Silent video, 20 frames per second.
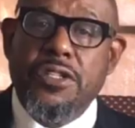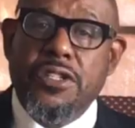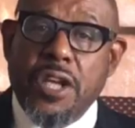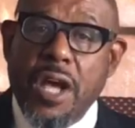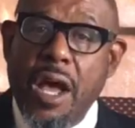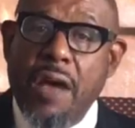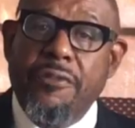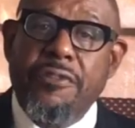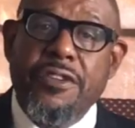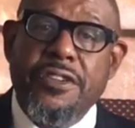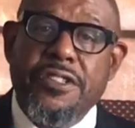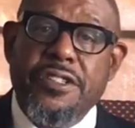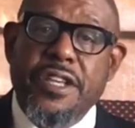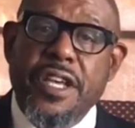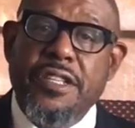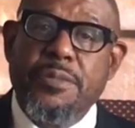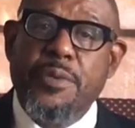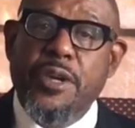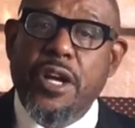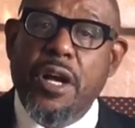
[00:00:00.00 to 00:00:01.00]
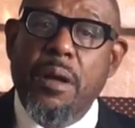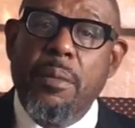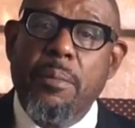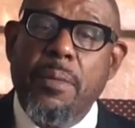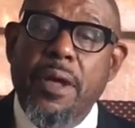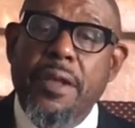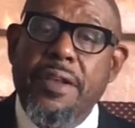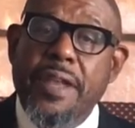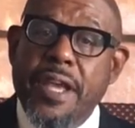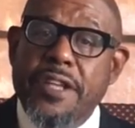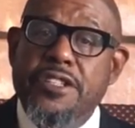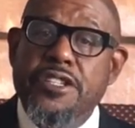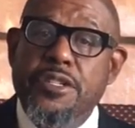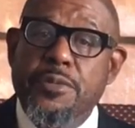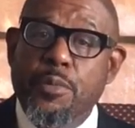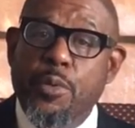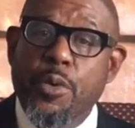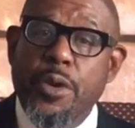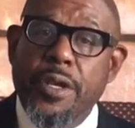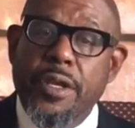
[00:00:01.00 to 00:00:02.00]
this conference has become a
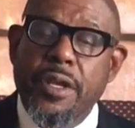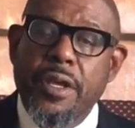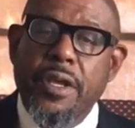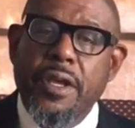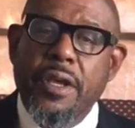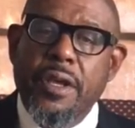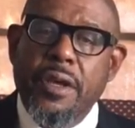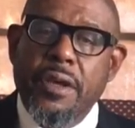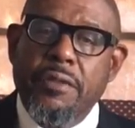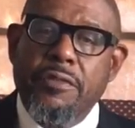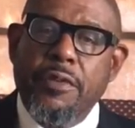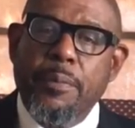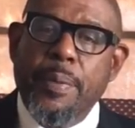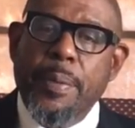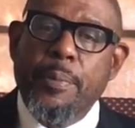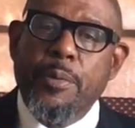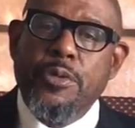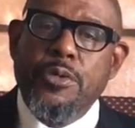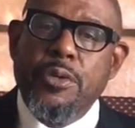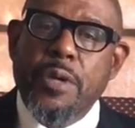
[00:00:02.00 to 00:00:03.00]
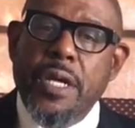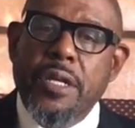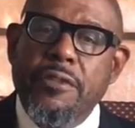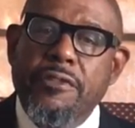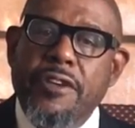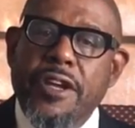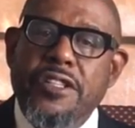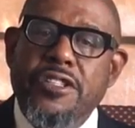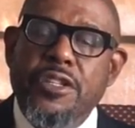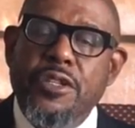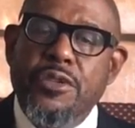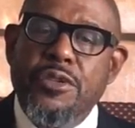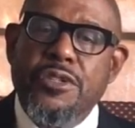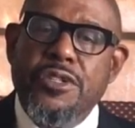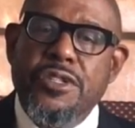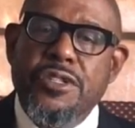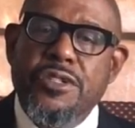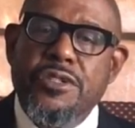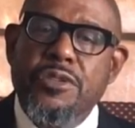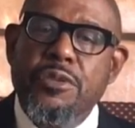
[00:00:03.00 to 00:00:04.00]
nexus point for people trying to find
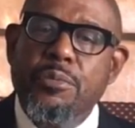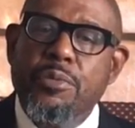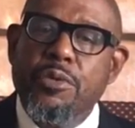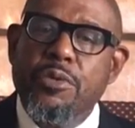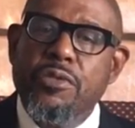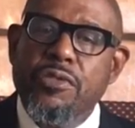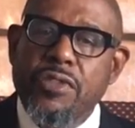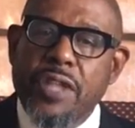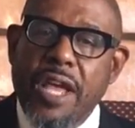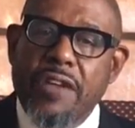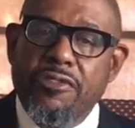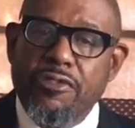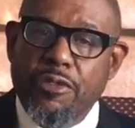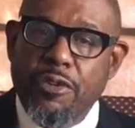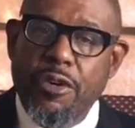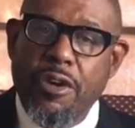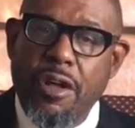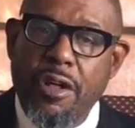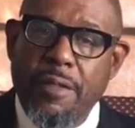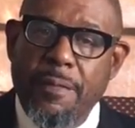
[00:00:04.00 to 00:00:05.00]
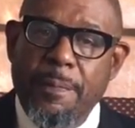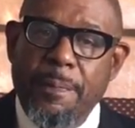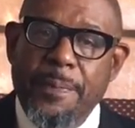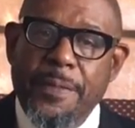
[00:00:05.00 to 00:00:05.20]
solutions to improve life for all.